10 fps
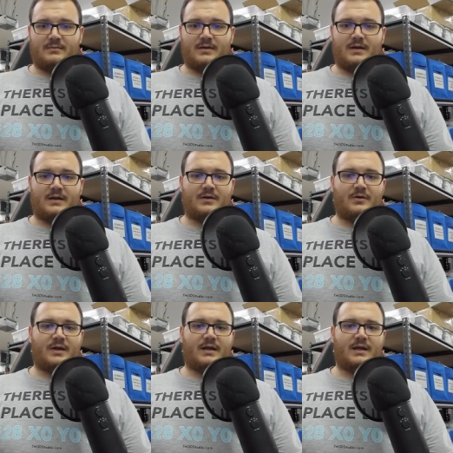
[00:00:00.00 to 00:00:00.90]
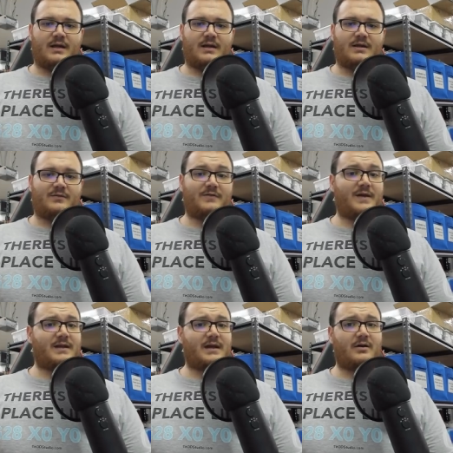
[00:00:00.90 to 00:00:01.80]
Go ahead and
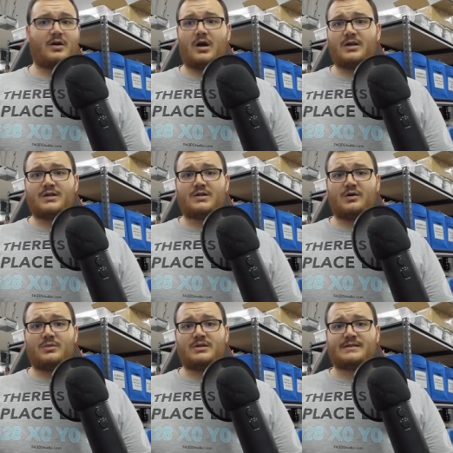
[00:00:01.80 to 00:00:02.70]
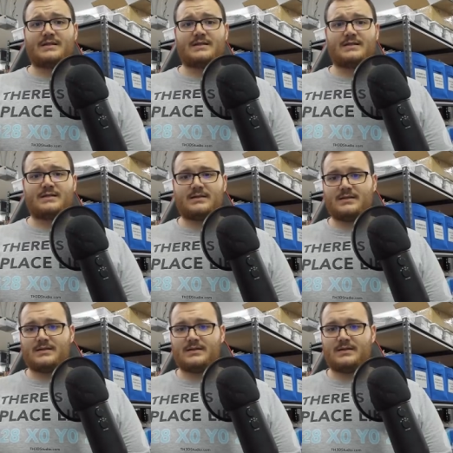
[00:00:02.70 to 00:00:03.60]
fade out our intro music.
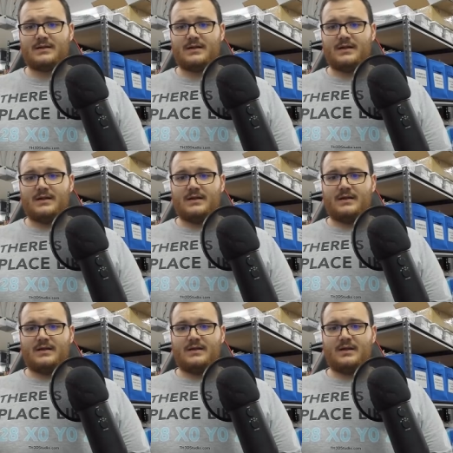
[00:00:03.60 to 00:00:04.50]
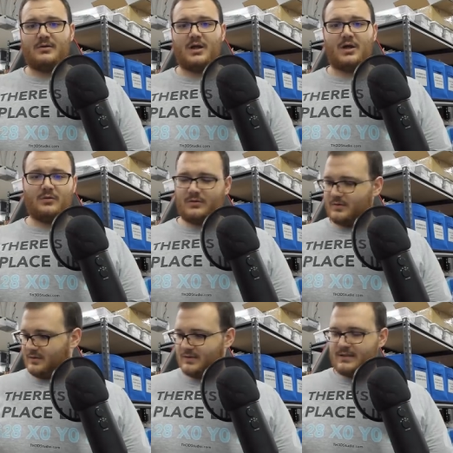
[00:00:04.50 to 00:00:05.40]
There we go.
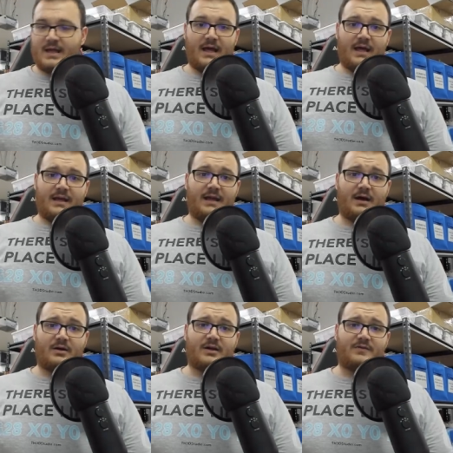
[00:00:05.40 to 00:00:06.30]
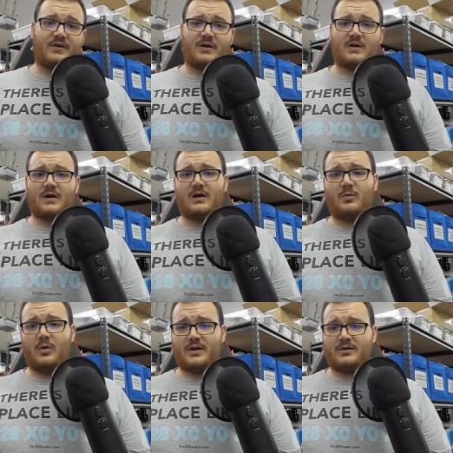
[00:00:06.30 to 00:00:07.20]
Now, if you're
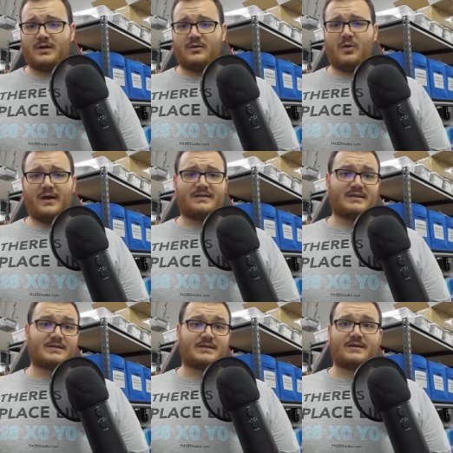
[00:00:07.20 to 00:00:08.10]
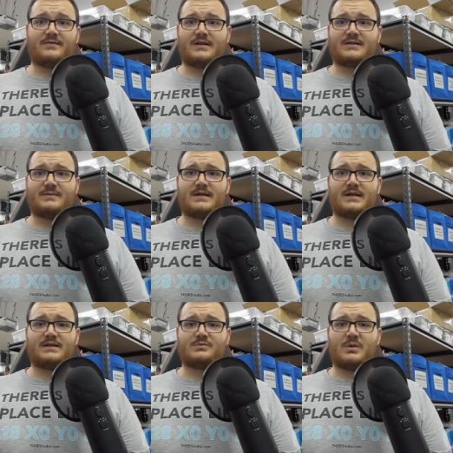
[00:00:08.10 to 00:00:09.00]
wondering why things look different, it's
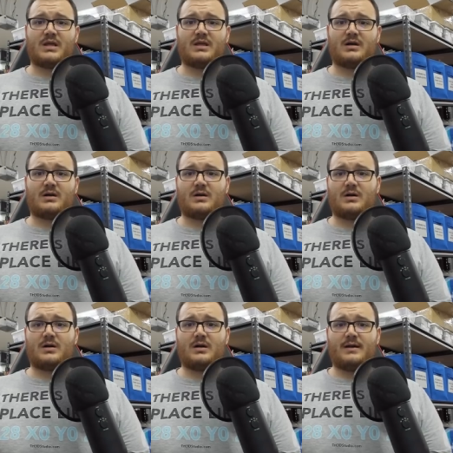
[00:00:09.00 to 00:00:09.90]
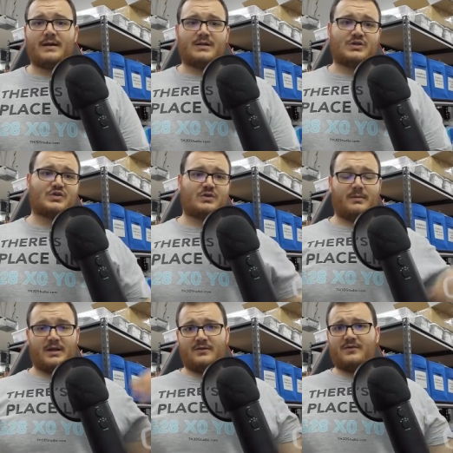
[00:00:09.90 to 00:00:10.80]
because we are
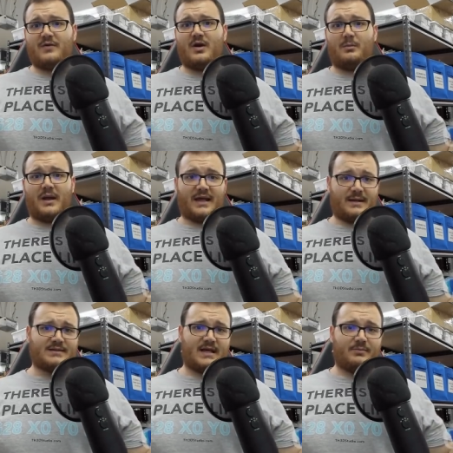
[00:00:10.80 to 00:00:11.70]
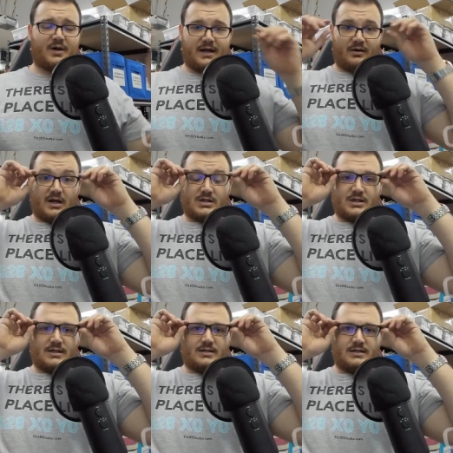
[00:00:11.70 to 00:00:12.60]
streaming from my laptop right now, actually.